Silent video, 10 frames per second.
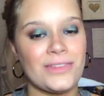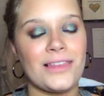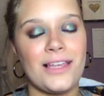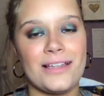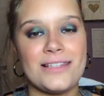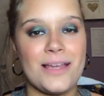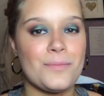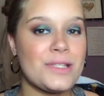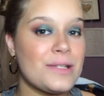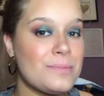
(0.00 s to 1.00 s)

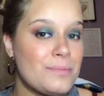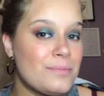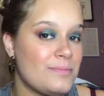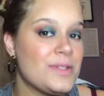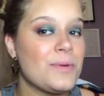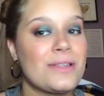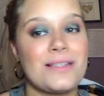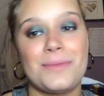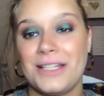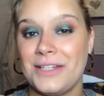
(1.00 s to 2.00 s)
attempt at doing
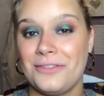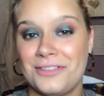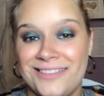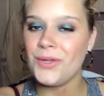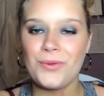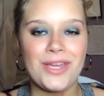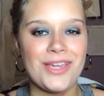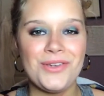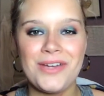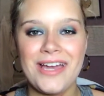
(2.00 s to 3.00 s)
something new. Okay,
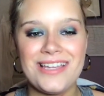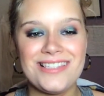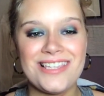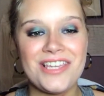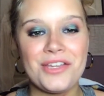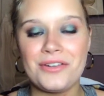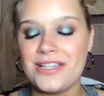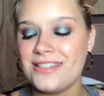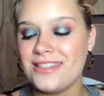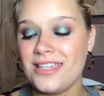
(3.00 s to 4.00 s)
you guys, here
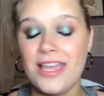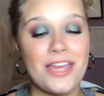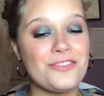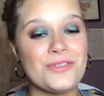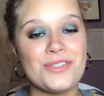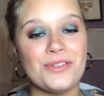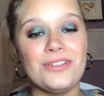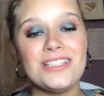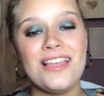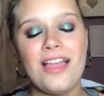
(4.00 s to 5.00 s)
is the end
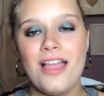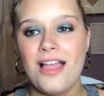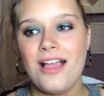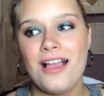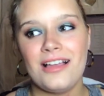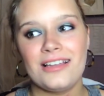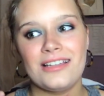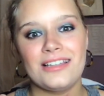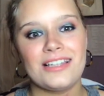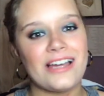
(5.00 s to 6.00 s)
result.
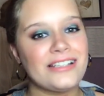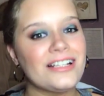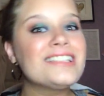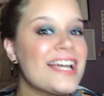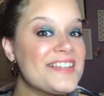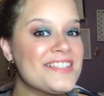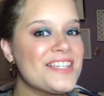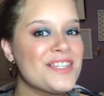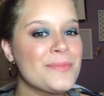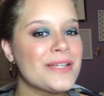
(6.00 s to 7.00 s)
Got a little dicey
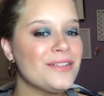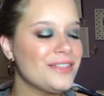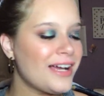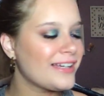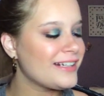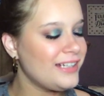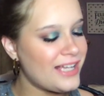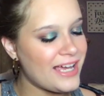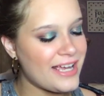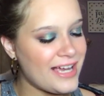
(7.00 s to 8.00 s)
in the middle, not gonna
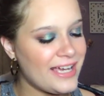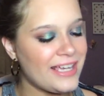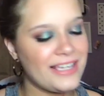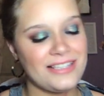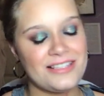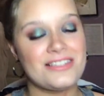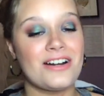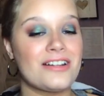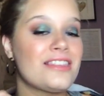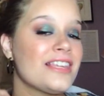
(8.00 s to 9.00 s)
lie. I
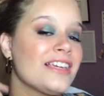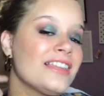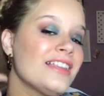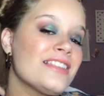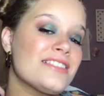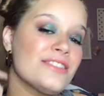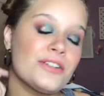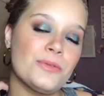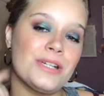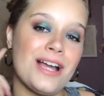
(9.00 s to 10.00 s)
started thinking that this
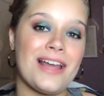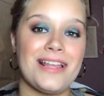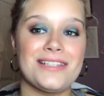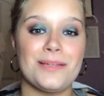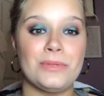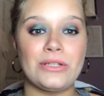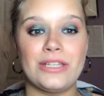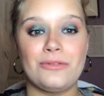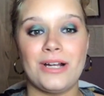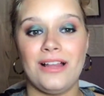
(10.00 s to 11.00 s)
look would not end up
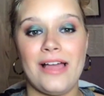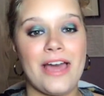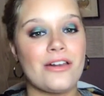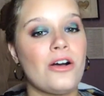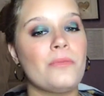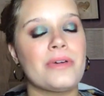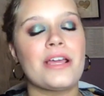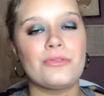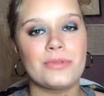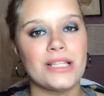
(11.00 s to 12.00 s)
looking well at all, but I
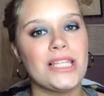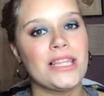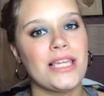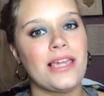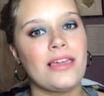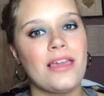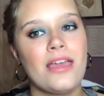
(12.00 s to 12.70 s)
really think,